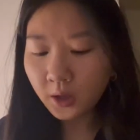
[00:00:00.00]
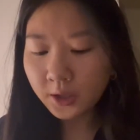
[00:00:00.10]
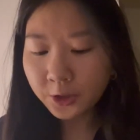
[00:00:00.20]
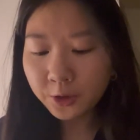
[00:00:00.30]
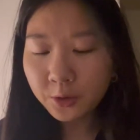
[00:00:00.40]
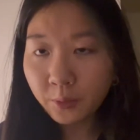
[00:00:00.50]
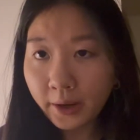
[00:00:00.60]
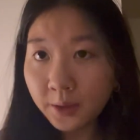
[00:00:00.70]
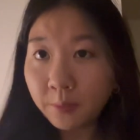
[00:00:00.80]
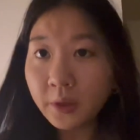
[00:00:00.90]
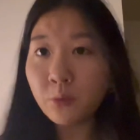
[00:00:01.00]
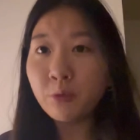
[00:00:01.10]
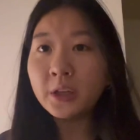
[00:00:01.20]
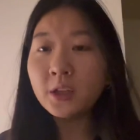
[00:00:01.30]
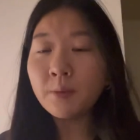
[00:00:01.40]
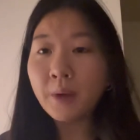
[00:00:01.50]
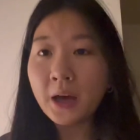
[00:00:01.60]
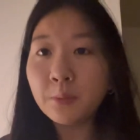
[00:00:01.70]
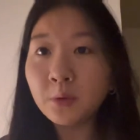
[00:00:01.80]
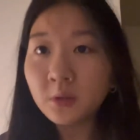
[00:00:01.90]
I start to randomly read the
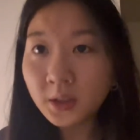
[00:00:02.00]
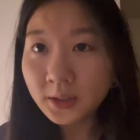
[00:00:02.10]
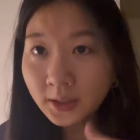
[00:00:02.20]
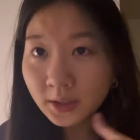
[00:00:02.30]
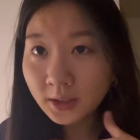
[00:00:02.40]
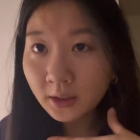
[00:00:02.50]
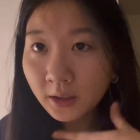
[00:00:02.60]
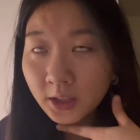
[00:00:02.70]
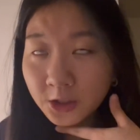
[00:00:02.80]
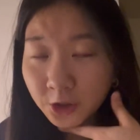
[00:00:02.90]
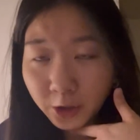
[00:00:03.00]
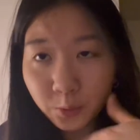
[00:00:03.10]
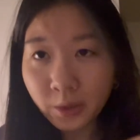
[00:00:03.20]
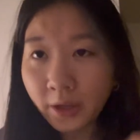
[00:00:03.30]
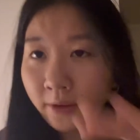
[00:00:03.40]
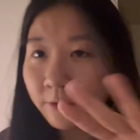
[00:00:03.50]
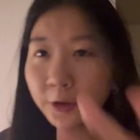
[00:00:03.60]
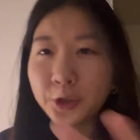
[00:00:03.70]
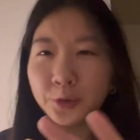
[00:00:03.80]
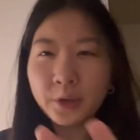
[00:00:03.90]
Bible consistently, starting with like
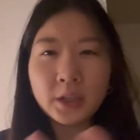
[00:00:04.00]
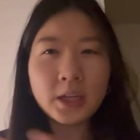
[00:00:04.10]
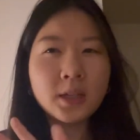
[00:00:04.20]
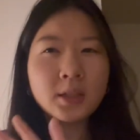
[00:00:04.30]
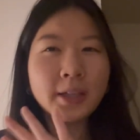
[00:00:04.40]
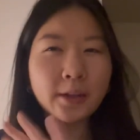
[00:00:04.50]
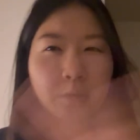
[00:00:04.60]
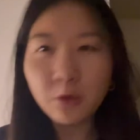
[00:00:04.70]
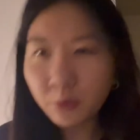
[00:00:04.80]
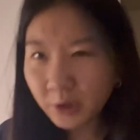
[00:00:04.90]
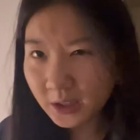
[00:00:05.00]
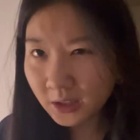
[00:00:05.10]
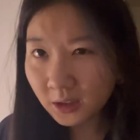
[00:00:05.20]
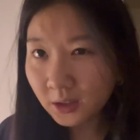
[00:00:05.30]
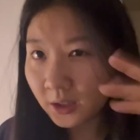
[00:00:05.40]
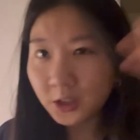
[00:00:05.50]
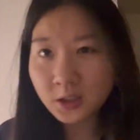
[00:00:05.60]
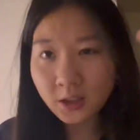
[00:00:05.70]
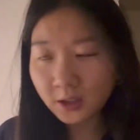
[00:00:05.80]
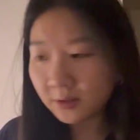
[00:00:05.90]
1 Corinthians, like no reason. I
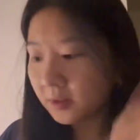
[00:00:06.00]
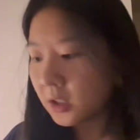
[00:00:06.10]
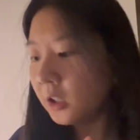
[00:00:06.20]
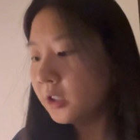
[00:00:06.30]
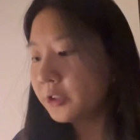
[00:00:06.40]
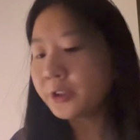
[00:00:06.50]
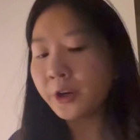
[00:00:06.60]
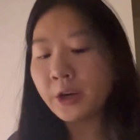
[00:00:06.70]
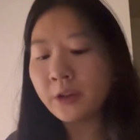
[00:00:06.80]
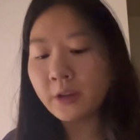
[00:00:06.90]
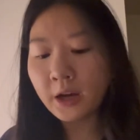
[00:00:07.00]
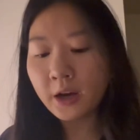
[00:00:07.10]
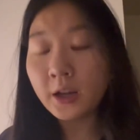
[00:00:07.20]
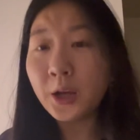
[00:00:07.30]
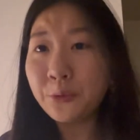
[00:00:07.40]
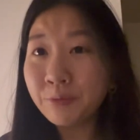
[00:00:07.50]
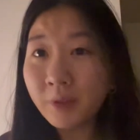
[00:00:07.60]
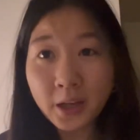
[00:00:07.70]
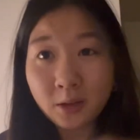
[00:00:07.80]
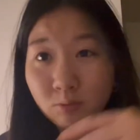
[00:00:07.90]
just kind of started there and I
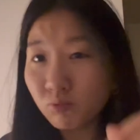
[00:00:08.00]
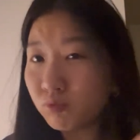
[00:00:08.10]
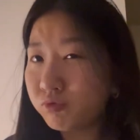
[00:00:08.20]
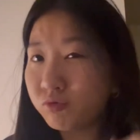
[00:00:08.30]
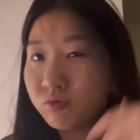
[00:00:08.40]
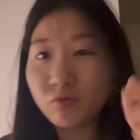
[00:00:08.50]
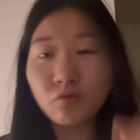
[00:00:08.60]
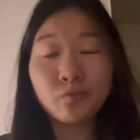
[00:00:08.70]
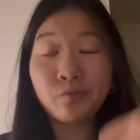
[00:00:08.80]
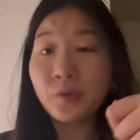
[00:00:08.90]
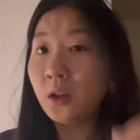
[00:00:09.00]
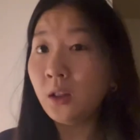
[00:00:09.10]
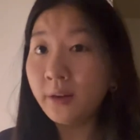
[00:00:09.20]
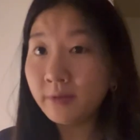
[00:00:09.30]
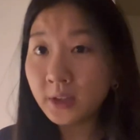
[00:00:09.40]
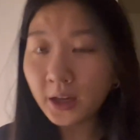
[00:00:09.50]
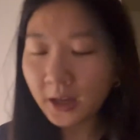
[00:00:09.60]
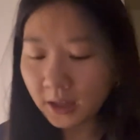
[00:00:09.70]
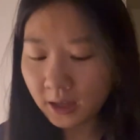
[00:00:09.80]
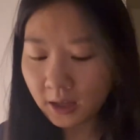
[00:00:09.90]
like loved it,
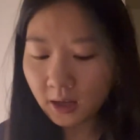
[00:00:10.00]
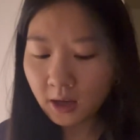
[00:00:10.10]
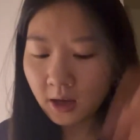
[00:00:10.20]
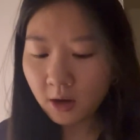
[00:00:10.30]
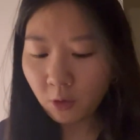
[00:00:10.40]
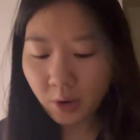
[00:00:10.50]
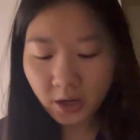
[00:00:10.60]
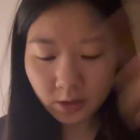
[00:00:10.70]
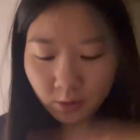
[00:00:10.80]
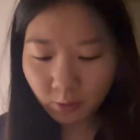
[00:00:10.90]
and then read it to